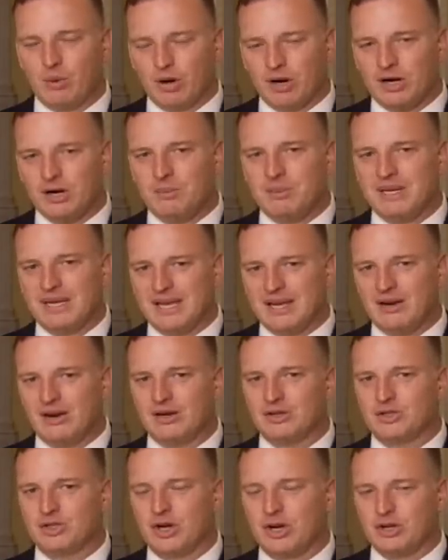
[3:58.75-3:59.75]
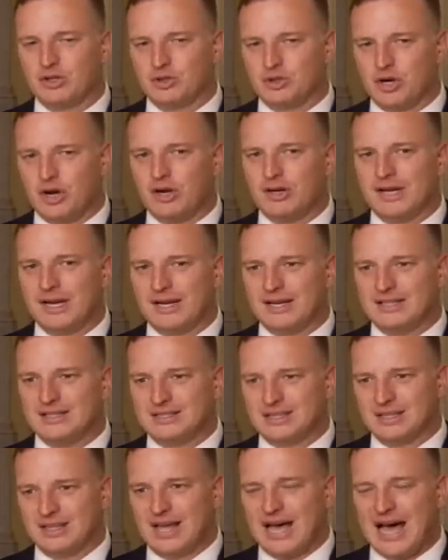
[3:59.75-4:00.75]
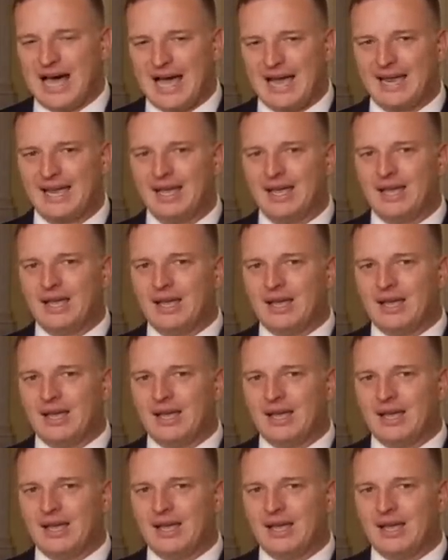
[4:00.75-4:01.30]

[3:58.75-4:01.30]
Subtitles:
we're going to begin our drawdown in July.